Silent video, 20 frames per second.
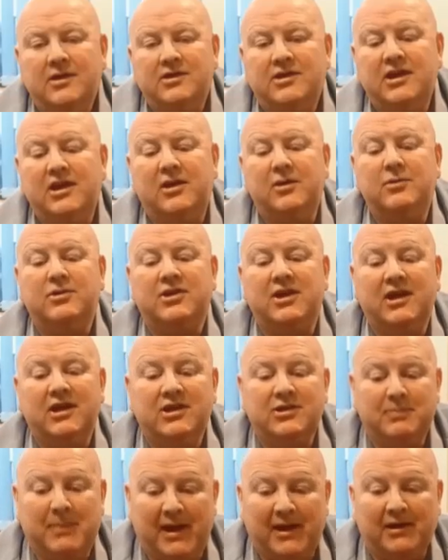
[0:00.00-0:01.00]
CQC
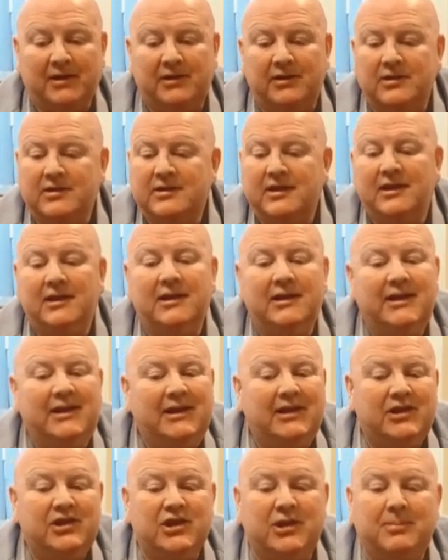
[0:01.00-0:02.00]
inspectors see
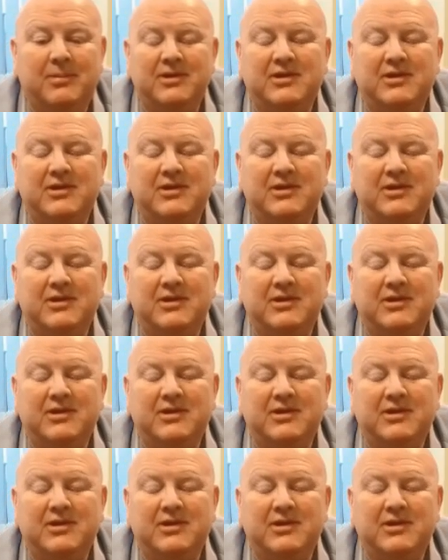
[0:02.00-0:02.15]
leadership